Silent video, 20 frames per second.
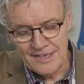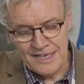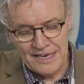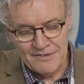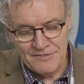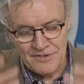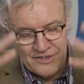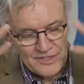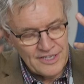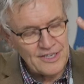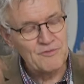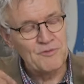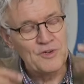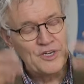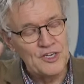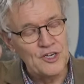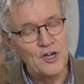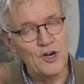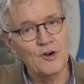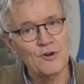everything
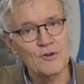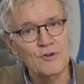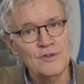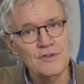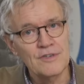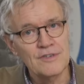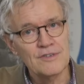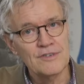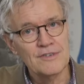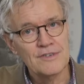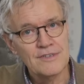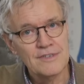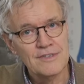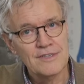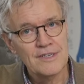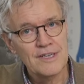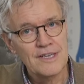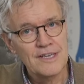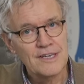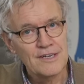we know,
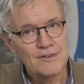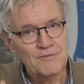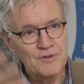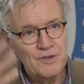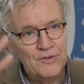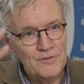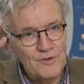we